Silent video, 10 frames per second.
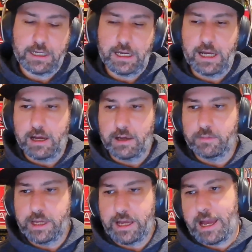
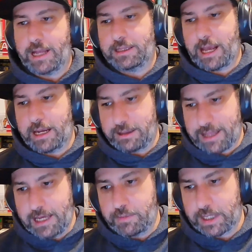and
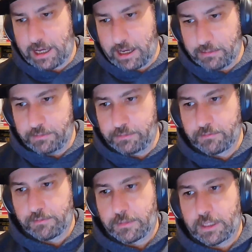they become
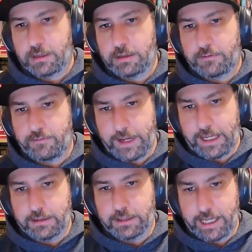
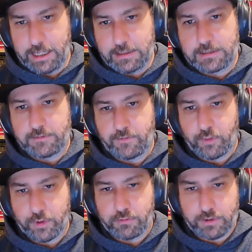feeder leagues for
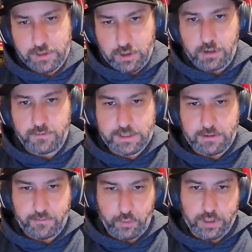the reserves and
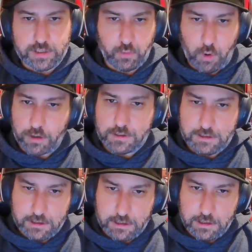for the
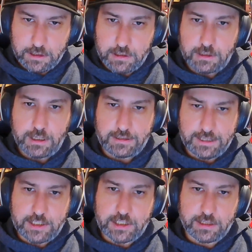squads,
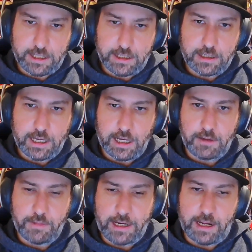essentially.
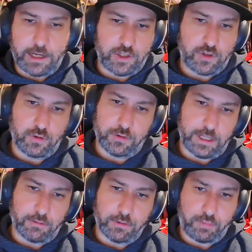And sure, there
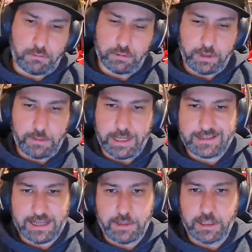will probably be
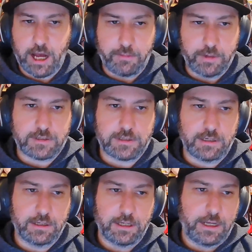some alignments,
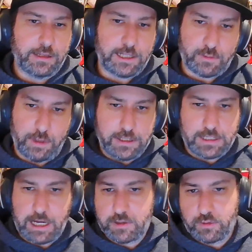and that's when you
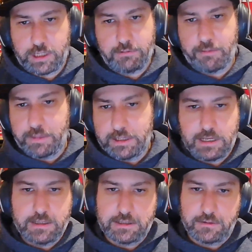start talking about
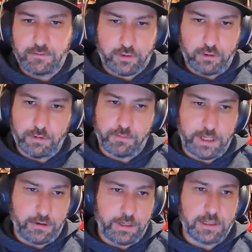mid-season recruitment
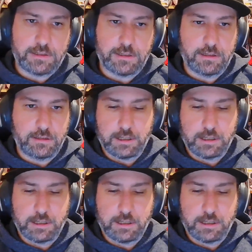periods and